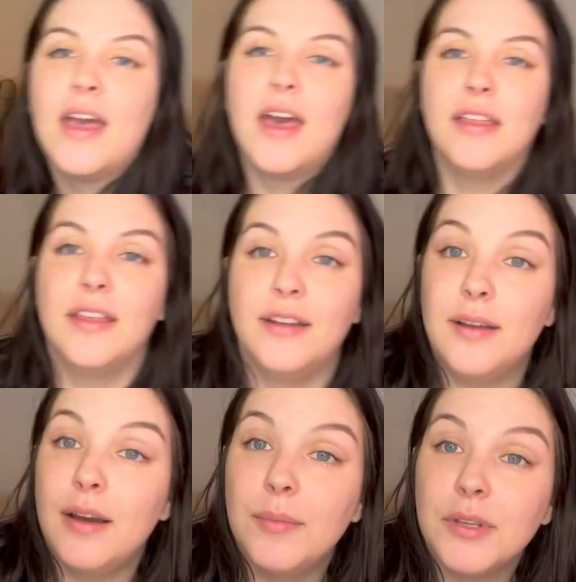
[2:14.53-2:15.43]
And
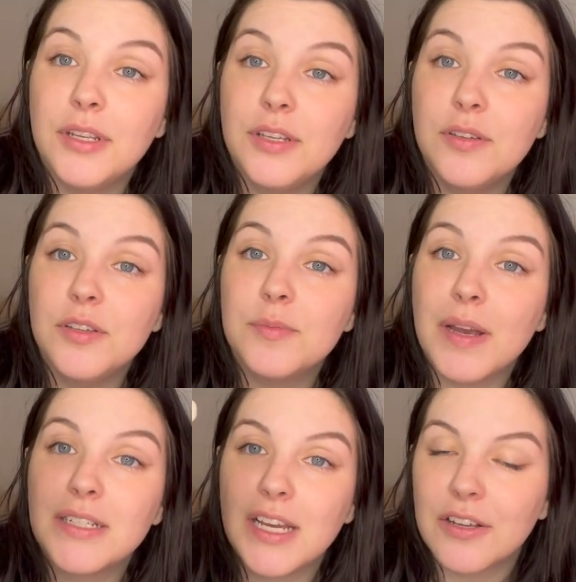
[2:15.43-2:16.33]
then I'm going to use my
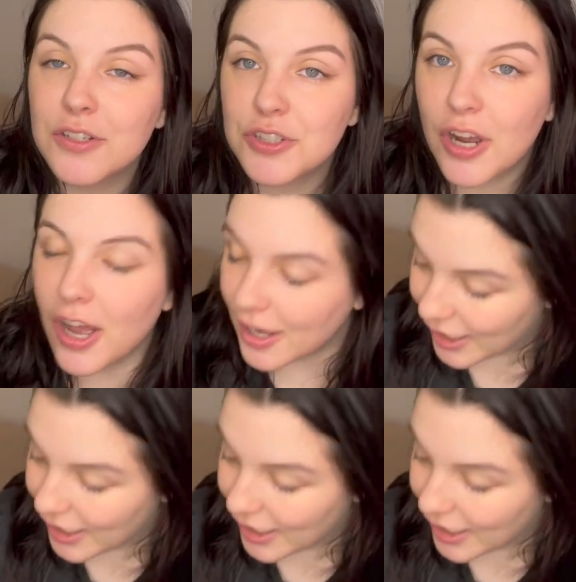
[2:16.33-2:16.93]
Taylor's chalk